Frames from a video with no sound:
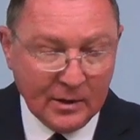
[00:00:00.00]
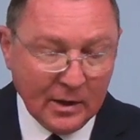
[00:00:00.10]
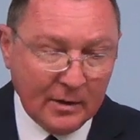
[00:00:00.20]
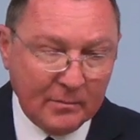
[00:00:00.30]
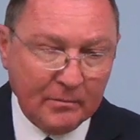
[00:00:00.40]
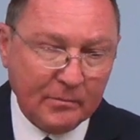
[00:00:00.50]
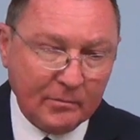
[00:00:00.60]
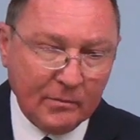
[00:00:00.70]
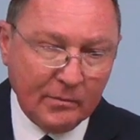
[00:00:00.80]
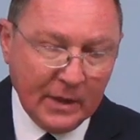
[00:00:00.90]
Um,
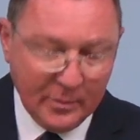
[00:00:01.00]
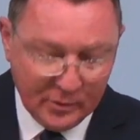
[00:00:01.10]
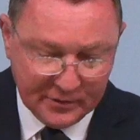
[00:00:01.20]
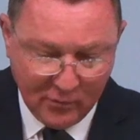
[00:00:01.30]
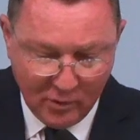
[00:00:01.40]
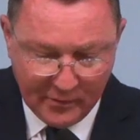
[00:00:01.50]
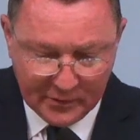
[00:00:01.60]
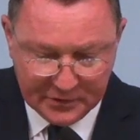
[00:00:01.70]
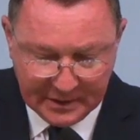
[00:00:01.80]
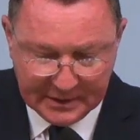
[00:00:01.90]
Hebrews 4,
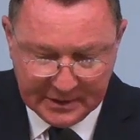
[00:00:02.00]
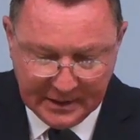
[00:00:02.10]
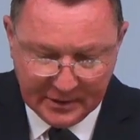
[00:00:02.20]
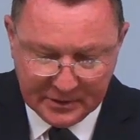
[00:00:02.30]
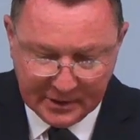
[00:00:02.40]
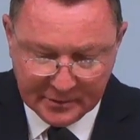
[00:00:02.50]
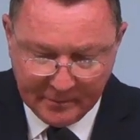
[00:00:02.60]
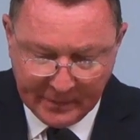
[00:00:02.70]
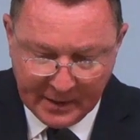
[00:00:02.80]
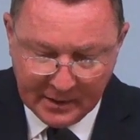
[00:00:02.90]
verse 16 says,
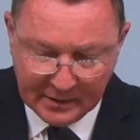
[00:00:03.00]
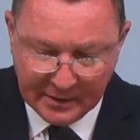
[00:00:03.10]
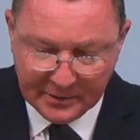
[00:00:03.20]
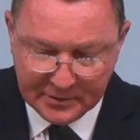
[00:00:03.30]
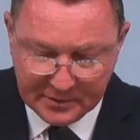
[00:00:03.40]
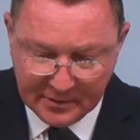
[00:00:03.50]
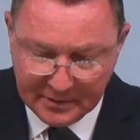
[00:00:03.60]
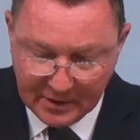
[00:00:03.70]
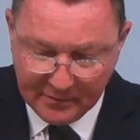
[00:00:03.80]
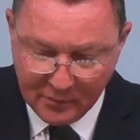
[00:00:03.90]
let us
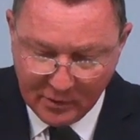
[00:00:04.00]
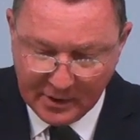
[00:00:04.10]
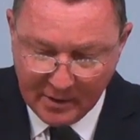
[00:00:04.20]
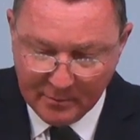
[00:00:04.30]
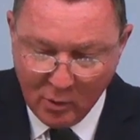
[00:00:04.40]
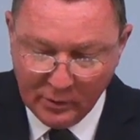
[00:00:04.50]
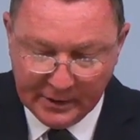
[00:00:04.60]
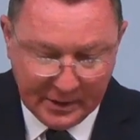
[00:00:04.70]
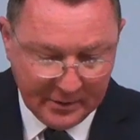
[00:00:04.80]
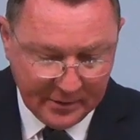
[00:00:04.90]
therefore come
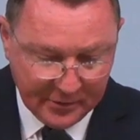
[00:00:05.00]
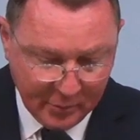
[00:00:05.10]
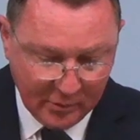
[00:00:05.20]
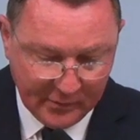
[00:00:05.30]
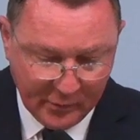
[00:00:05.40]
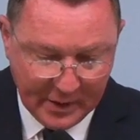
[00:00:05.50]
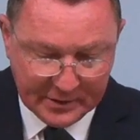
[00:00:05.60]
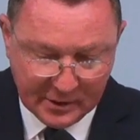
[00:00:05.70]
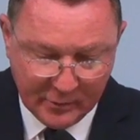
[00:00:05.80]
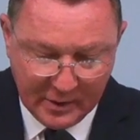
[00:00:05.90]
boldly under the throne of
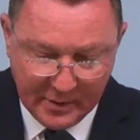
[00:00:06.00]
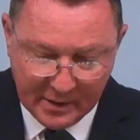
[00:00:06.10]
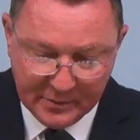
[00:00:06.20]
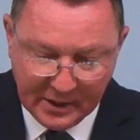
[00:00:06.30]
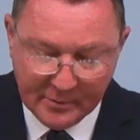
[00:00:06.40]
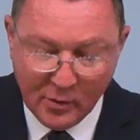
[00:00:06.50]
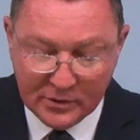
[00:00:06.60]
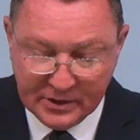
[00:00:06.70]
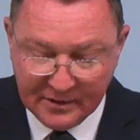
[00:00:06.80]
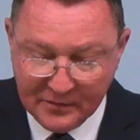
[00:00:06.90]
grace that we may obtain
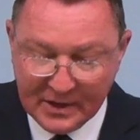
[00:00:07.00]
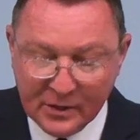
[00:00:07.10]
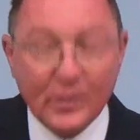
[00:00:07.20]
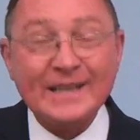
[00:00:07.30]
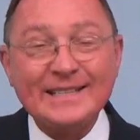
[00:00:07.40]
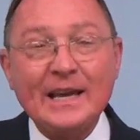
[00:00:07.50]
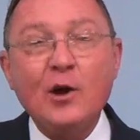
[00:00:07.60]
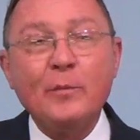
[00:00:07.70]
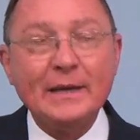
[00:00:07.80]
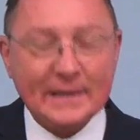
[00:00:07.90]
mercy and find grace to
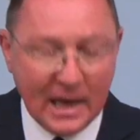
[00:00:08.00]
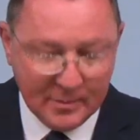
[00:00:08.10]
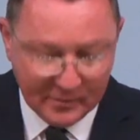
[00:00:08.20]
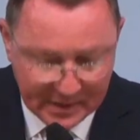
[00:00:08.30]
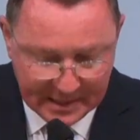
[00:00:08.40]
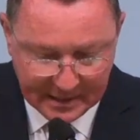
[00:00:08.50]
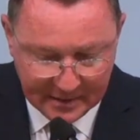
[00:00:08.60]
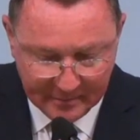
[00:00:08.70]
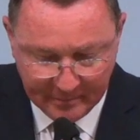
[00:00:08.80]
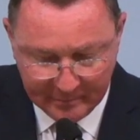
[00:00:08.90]
help in time of need,